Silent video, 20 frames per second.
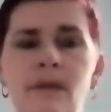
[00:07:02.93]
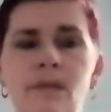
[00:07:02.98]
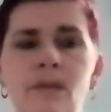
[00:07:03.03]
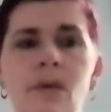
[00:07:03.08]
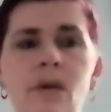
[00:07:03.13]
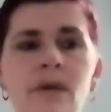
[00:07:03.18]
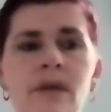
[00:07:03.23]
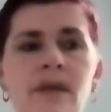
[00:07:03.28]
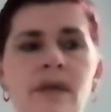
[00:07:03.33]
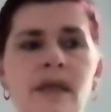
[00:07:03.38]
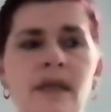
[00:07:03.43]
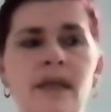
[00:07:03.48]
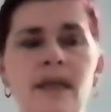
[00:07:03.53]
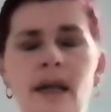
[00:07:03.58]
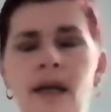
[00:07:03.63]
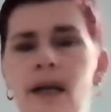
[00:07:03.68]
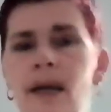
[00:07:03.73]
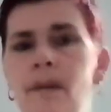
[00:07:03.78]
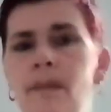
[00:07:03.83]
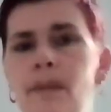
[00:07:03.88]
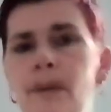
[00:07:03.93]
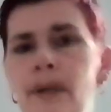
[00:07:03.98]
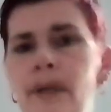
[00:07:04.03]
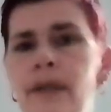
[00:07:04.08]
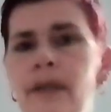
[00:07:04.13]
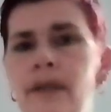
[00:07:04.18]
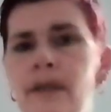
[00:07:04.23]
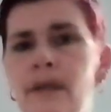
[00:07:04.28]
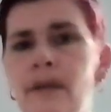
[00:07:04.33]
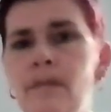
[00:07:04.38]
What did
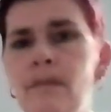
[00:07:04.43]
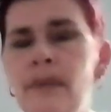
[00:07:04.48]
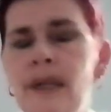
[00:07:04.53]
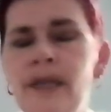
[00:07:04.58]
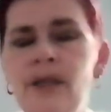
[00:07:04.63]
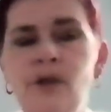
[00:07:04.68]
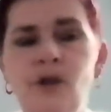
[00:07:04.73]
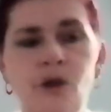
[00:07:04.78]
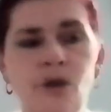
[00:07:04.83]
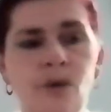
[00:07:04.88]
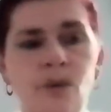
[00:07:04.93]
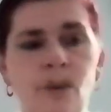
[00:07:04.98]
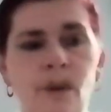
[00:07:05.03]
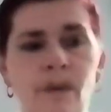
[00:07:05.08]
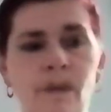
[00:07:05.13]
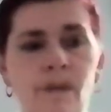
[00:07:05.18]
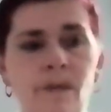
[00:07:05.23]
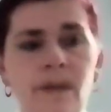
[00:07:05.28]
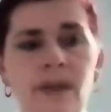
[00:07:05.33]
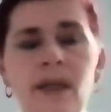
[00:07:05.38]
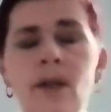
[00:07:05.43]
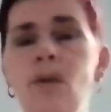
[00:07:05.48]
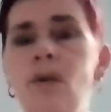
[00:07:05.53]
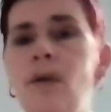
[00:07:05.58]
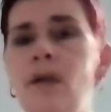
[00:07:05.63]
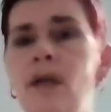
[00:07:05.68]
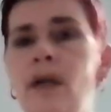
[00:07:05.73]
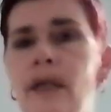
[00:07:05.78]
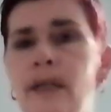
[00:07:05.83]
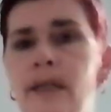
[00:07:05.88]
happen that made you
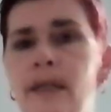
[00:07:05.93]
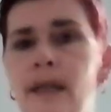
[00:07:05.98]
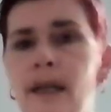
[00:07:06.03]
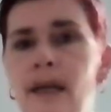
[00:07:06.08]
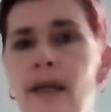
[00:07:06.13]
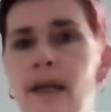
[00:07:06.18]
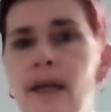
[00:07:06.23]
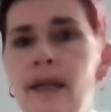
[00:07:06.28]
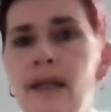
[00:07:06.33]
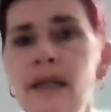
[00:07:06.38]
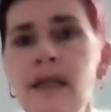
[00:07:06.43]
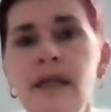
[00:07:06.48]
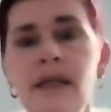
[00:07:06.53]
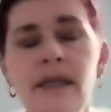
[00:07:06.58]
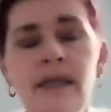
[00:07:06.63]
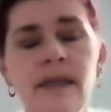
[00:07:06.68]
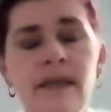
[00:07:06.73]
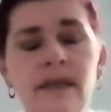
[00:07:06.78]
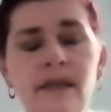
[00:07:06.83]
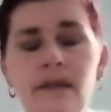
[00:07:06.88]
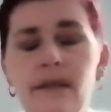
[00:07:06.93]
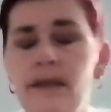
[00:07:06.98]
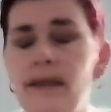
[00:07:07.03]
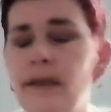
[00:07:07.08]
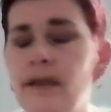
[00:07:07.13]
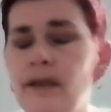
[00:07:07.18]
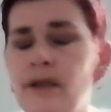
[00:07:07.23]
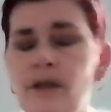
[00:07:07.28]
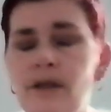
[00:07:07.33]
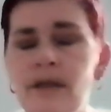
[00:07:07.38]
feel like that? It
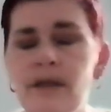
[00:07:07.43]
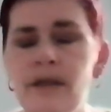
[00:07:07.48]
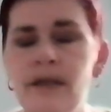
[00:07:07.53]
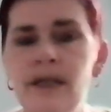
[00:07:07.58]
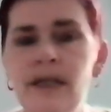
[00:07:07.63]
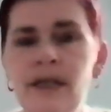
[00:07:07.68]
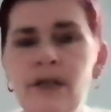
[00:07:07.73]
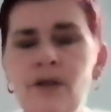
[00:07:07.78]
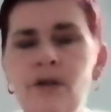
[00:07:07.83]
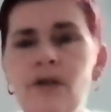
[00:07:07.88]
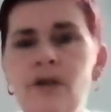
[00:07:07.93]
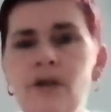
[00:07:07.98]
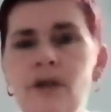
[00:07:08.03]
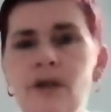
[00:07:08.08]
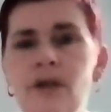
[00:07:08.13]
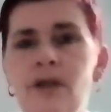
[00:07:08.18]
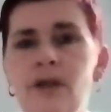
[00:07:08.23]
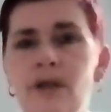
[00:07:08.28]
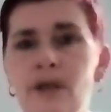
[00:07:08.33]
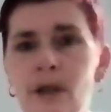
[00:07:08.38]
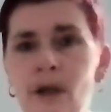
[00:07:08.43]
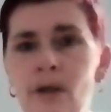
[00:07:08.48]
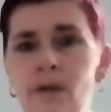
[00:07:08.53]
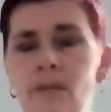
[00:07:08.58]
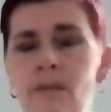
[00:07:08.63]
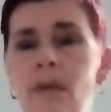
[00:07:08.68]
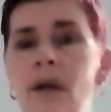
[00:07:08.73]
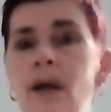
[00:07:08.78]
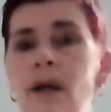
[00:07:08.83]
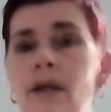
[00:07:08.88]
teaches us so
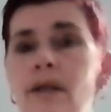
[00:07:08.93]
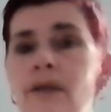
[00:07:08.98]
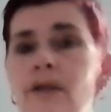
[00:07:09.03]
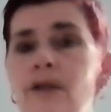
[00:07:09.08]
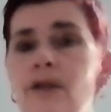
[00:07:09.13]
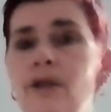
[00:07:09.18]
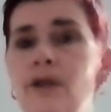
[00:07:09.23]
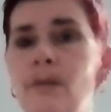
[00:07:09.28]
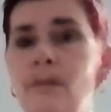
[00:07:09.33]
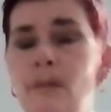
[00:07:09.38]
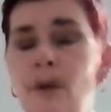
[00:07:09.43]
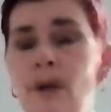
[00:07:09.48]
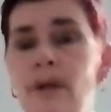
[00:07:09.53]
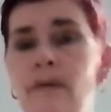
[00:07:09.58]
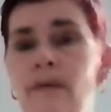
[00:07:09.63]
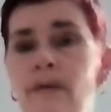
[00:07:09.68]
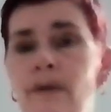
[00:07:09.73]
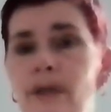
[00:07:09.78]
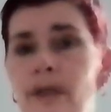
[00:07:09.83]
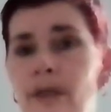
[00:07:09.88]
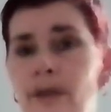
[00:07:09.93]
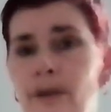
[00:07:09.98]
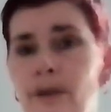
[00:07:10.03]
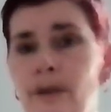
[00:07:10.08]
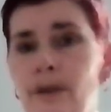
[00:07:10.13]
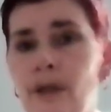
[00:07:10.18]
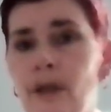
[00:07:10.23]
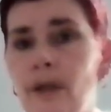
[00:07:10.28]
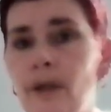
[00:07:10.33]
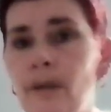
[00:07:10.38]
much, mindfulness
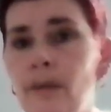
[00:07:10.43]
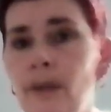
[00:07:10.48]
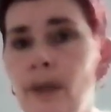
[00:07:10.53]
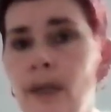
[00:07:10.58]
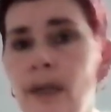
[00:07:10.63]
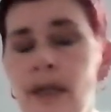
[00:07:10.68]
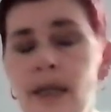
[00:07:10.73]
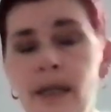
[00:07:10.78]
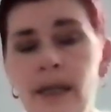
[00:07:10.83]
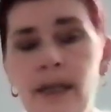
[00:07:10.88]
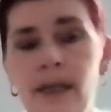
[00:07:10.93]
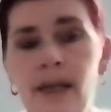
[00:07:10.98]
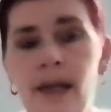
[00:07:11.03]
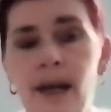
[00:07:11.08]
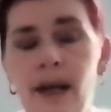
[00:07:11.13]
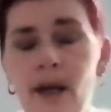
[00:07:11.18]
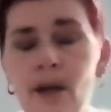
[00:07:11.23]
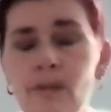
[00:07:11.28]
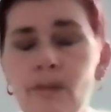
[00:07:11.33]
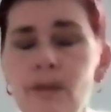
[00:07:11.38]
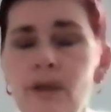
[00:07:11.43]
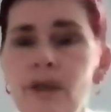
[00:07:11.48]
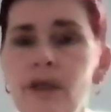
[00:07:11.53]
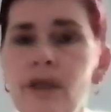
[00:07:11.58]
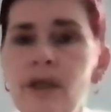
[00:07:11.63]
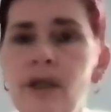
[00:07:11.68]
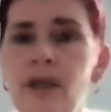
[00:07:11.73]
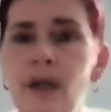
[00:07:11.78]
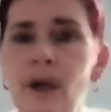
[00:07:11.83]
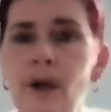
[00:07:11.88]
do, and it helps
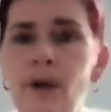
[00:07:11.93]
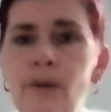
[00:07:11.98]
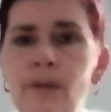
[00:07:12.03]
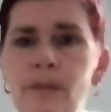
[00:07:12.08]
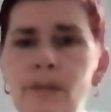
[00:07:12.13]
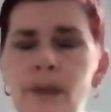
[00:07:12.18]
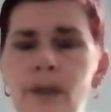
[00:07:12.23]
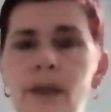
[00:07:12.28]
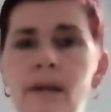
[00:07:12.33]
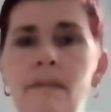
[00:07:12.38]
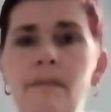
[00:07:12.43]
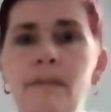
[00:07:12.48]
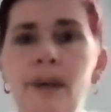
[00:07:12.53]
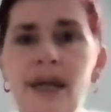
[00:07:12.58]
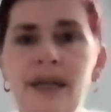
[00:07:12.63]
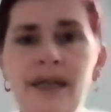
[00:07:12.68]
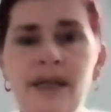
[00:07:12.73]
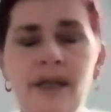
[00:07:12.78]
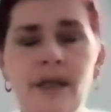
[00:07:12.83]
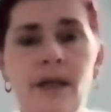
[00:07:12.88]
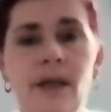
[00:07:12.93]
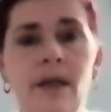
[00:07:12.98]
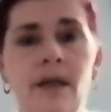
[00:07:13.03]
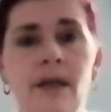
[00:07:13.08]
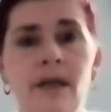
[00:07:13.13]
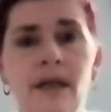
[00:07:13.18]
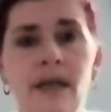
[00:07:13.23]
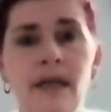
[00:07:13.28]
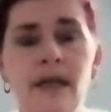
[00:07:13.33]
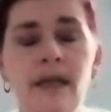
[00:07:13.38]
us cope better,
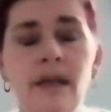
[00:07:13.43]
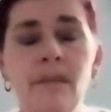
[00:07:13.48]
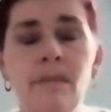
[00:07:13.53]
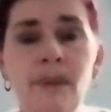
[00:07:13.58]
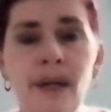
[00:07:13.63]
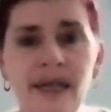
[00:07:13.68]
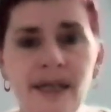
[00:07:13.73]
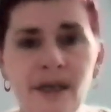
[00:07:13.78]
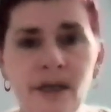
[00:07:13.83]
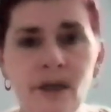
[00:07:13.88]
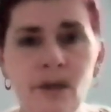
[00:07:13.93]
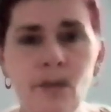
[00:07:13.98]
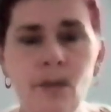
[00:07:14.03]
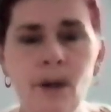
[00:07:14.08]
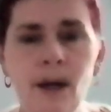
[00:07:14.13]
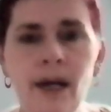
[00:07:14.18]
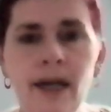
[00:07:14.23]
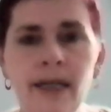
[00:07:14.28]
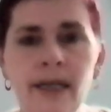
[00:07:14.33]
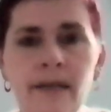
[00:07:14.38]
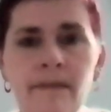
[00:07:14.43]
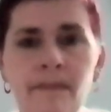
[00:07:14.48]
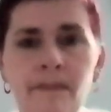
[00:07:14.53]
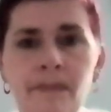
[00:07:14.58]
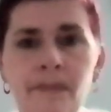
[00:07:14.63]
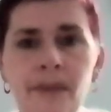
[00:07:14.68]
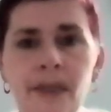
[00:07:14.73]
in a better way.